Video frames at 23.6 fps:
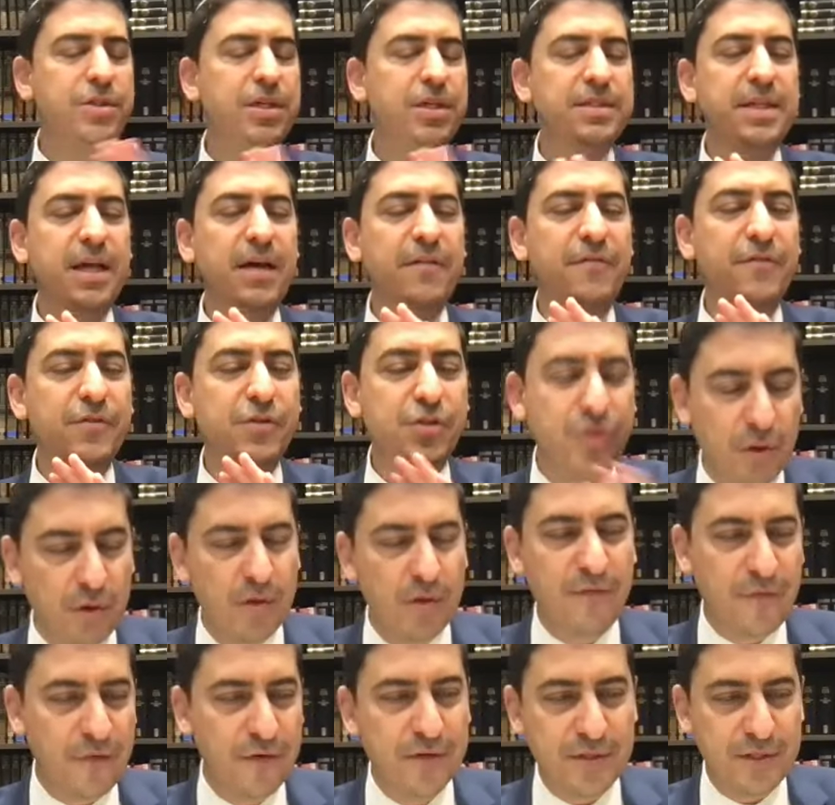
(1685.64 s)
Hazeh for sure
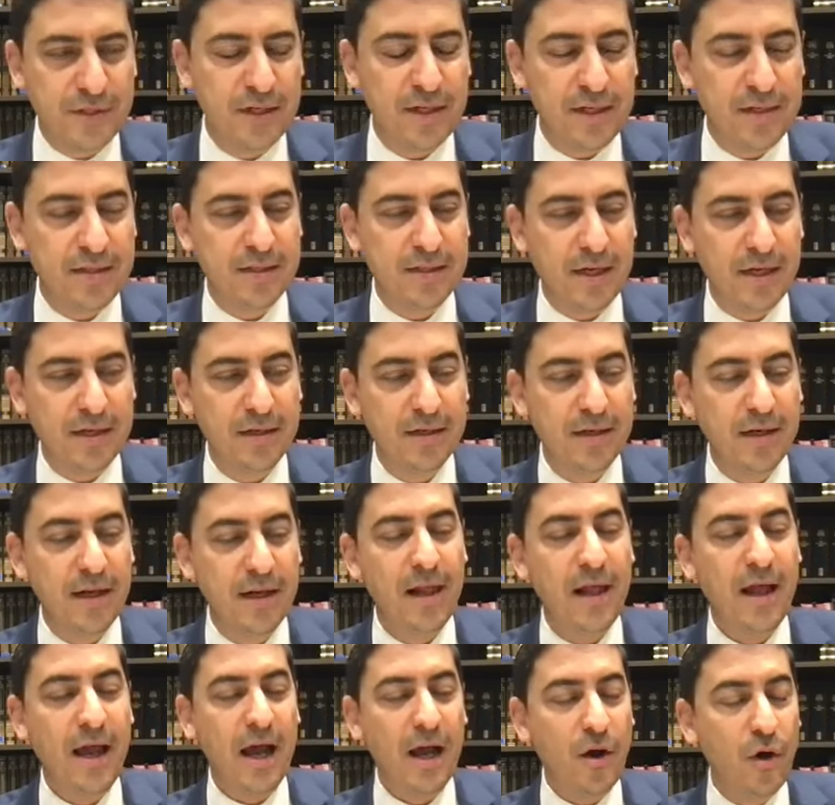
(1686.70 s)
refers to Nissan.
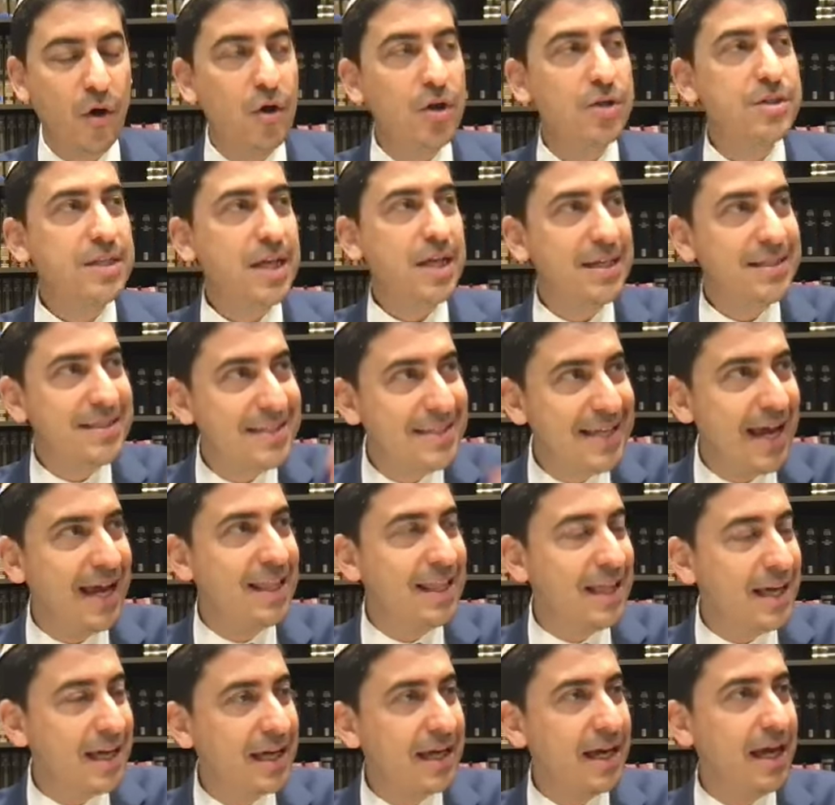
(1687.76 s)
Achorosh
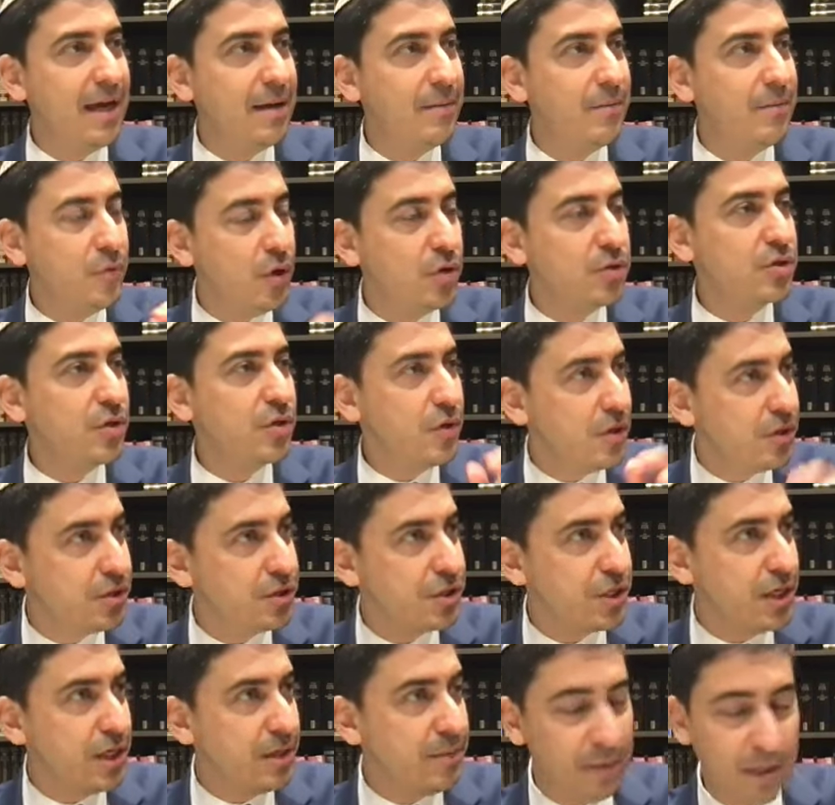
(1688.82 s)
Hazeh Lachem Rosh
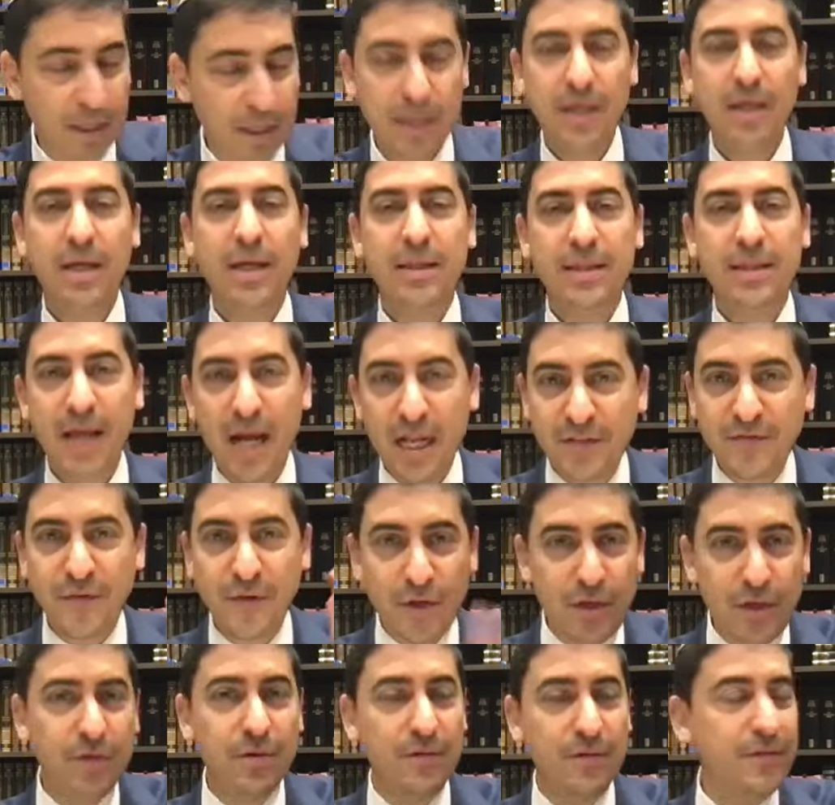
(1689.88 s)
Chodashim. That's for
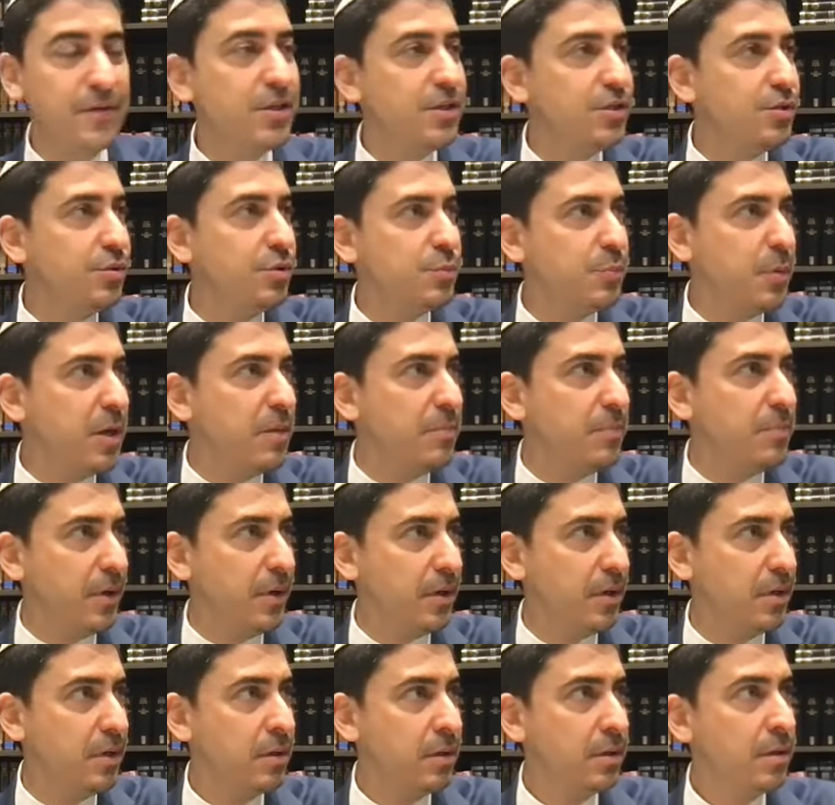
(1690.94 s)
you, for the Jewish
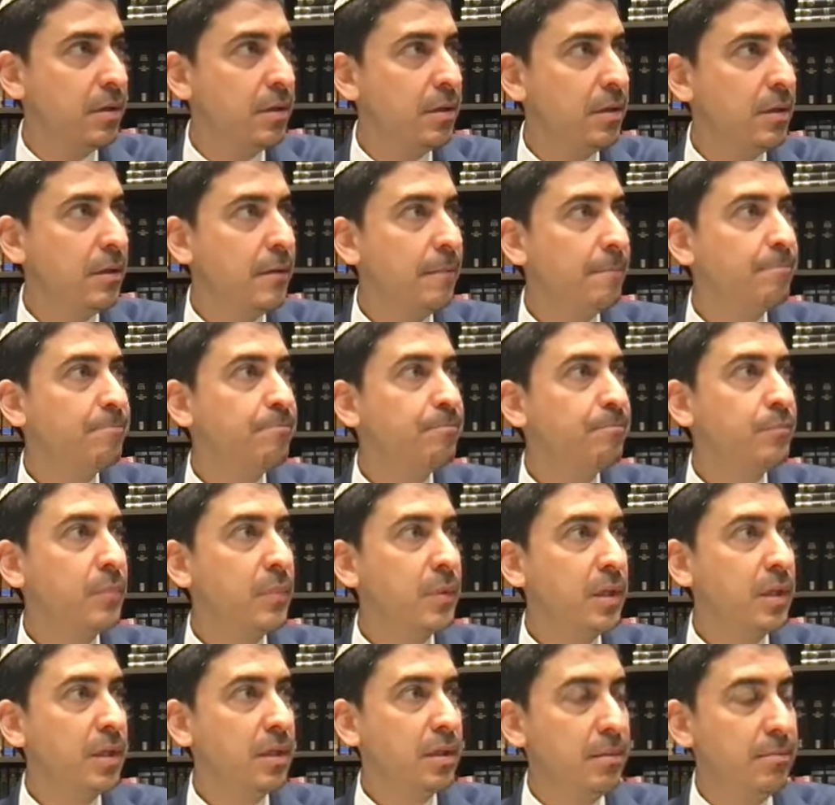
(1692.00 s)
people
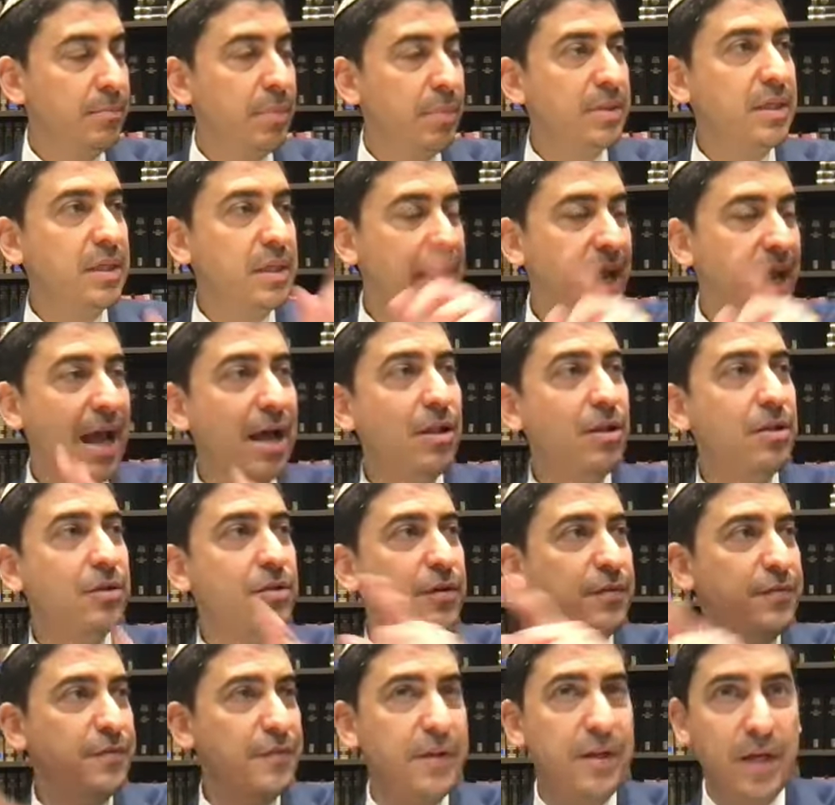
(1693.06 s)
but the
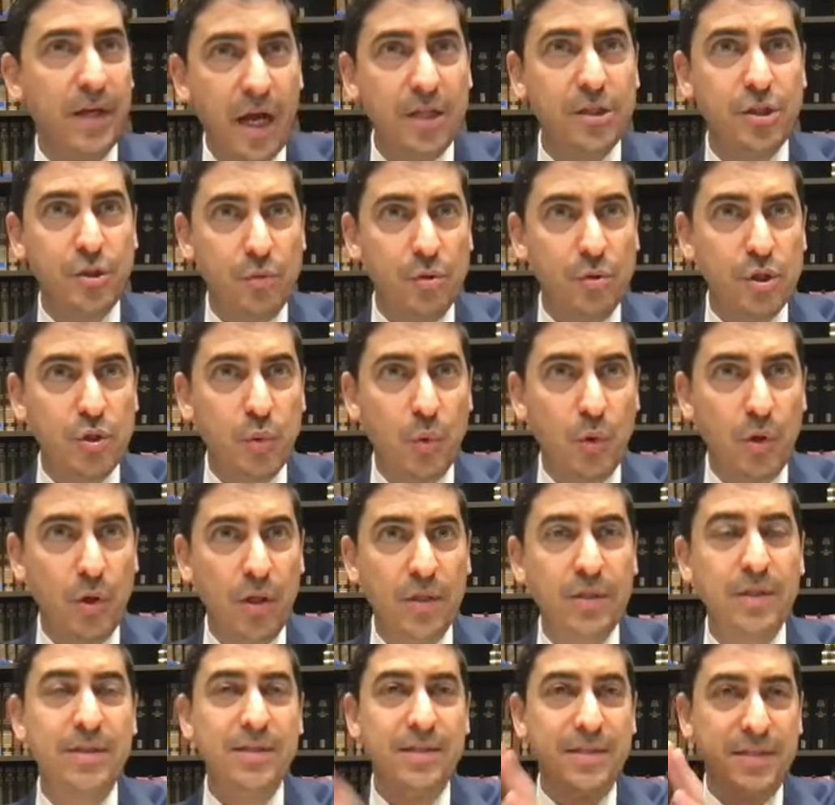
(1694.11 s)
calendar for the non-Jewish
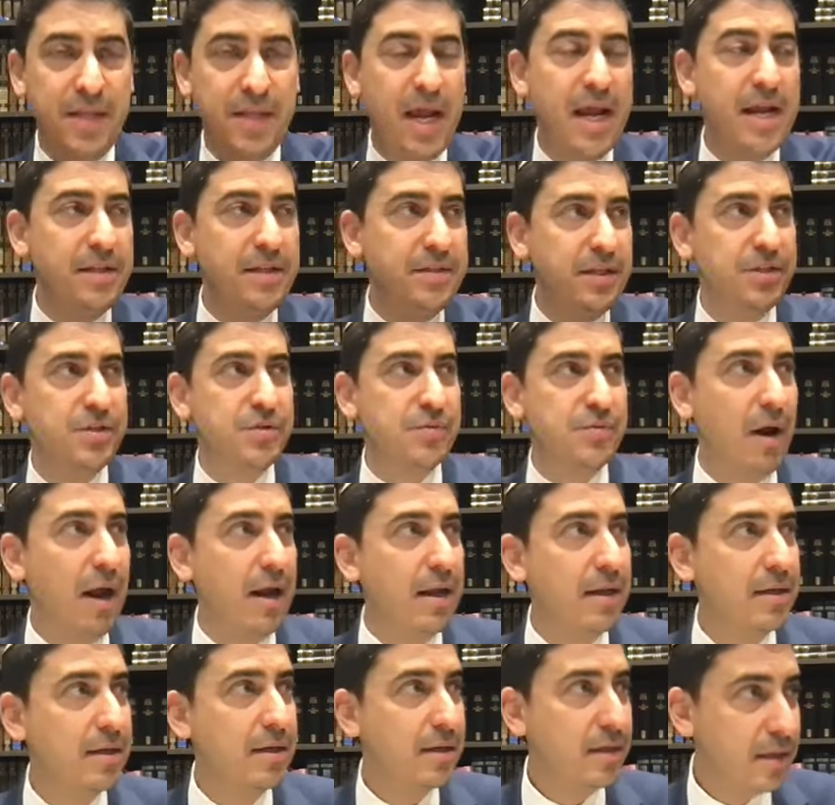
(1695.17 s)
world stayed Tishrei.